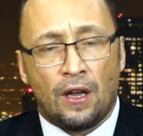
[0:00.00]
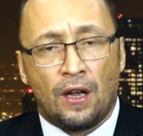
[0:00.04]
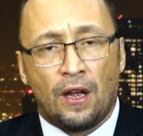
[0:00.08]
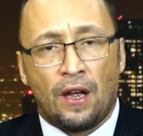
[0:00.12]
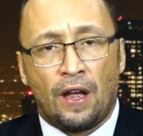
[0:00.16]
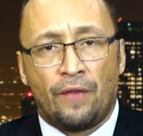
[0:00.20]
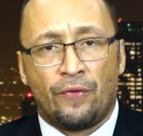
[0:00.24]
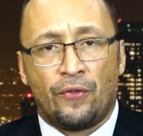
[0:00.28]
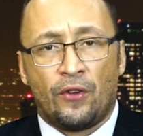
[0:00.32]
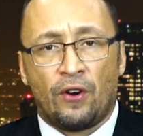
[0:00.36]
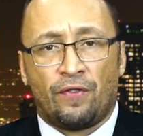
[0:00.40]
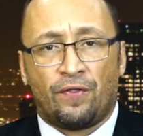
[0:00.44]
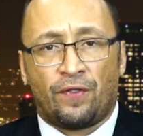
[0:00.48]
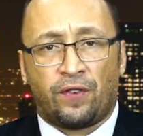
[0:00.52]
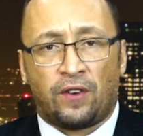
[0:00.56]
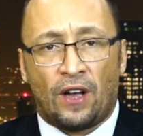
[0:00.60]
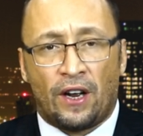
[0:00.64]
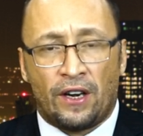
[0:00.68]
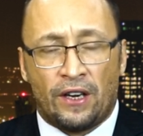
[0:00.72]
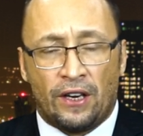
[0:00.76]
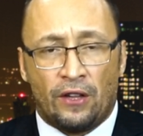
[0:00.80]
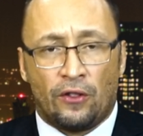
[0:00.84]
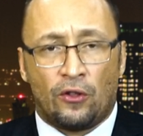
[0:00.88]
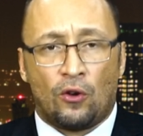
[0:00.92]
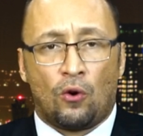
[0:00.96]
And they're
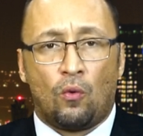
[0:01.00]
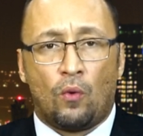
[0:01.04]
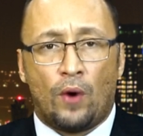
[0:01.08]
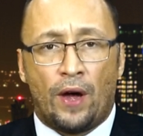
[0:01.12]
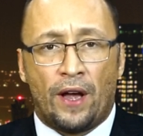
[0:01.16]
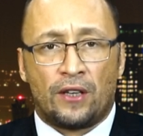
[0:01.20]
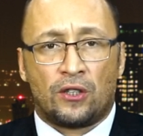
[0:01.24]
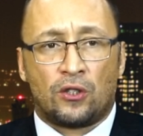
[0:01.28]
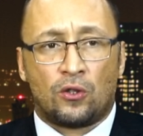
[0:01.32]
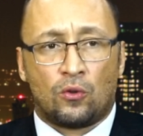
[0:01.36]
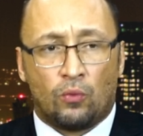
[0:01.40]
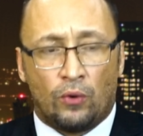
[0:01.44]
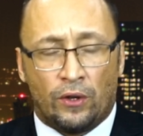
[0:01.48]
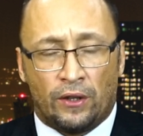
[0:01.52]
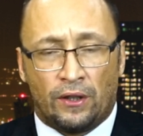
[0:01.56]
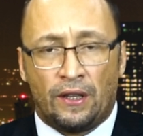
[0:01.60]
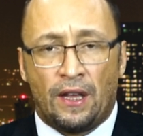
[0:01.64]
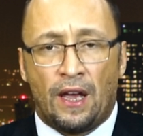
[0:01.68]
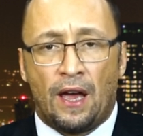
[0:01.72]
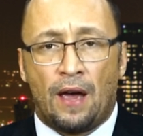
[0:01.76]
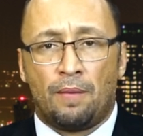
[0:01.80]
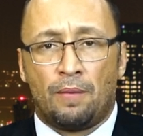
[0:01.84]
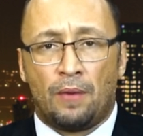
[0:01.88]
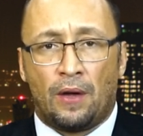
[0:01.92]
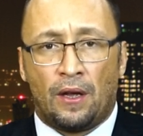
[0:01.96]
flooding the West with
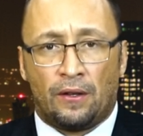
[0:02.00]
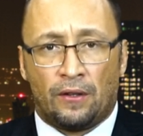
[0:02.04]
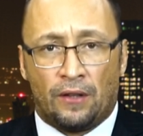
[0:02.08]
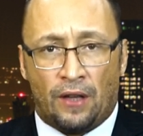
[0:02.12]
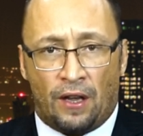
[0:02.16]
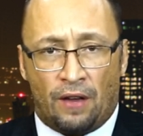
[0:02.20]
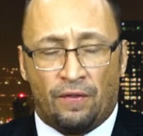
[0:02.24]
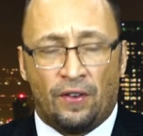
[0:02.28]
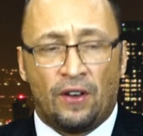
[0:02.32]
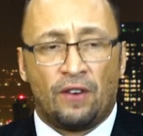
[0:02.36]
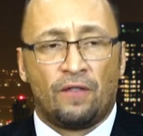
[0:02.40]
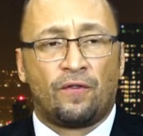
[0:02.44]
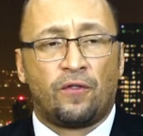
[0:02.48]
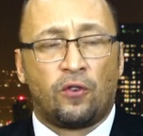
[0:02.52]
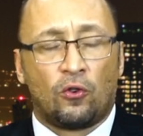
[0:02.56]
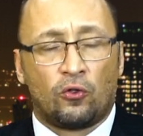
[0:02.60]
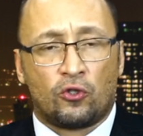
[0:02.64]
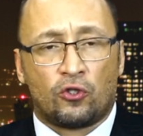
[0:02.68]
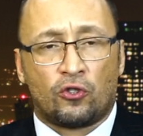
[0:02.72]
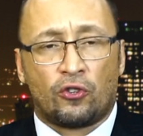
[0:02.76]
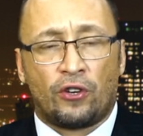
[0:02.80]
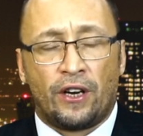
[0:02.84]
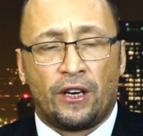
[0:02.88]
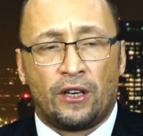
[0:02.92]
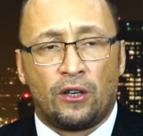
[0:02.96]
them, and they've
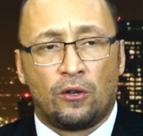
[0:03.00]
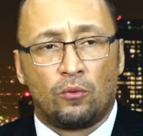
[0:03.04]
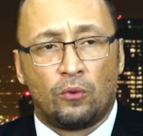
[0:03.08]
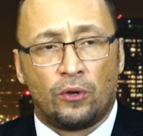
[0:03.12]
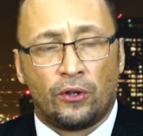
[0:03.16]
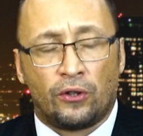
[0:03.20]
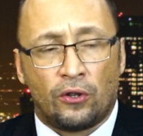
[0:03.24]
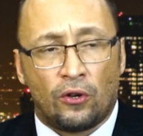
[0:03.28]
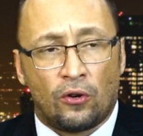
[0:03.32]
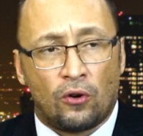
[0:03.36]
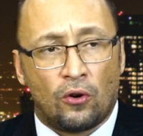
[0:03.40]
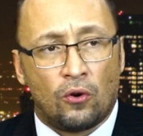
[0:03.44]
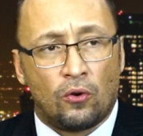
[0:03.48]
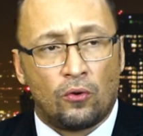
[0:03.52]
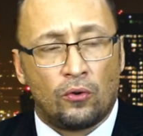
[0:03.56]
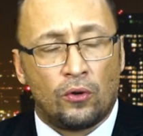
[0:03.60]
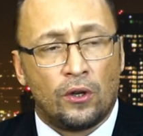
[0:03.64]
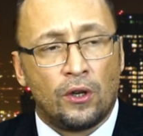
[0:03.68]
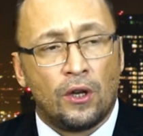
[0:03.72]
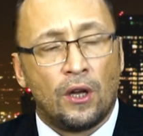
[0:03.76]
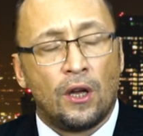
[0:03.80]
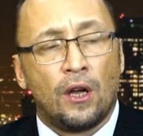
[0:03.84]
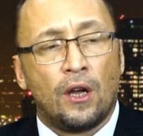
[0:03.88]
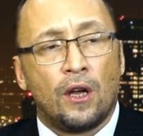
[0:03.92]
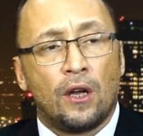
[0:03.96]
infiltrated with their own
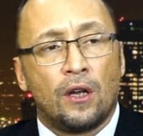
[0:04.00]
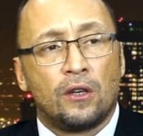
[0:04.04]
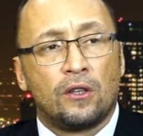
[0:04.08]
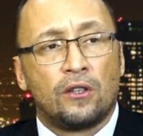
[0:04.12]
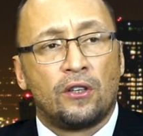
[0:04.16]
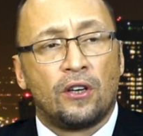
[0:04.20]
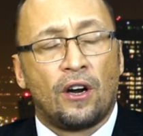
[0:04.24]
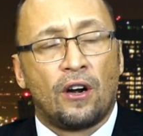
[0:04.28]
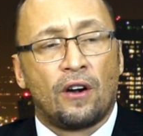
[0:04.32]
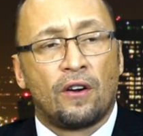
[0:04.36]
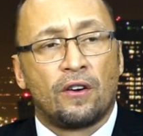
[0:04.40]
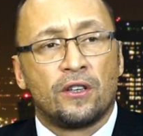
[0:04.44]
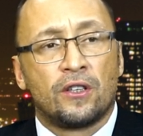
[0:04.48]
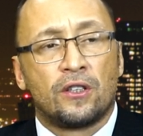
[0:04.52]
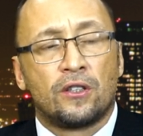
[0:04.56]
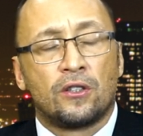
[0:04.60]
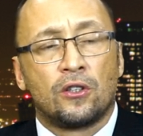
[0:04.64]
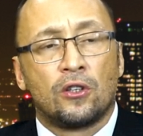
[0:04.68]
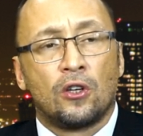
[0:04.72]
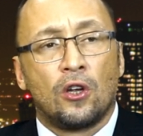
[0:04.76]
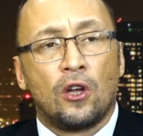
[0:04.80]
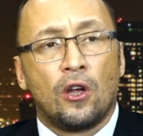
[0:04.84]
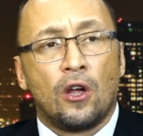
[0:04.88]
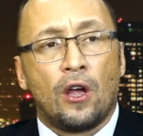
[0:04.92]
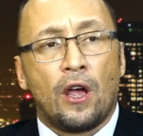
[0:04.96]
terrorists.